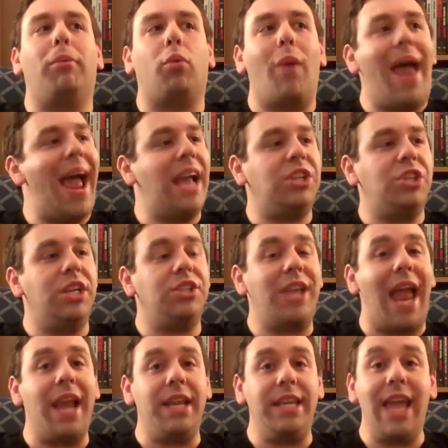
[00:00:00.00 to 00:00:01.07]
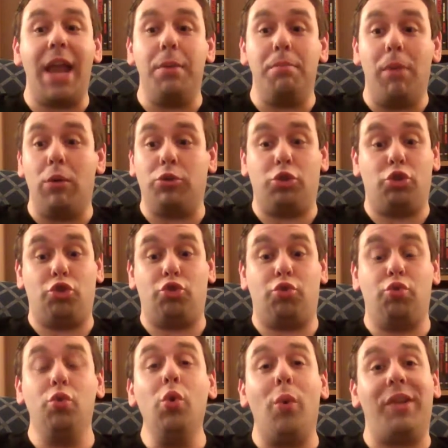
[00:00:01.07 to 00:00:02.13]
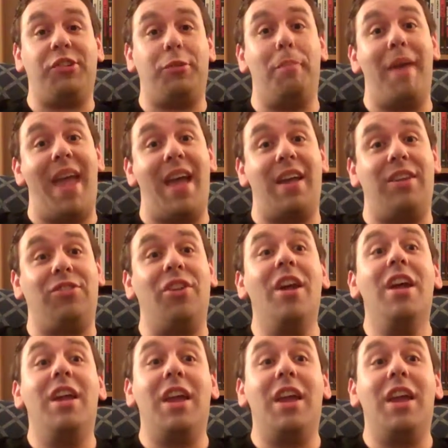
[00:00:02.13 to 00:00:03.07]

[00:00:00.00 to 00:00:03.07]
brashest, and yet most truest bands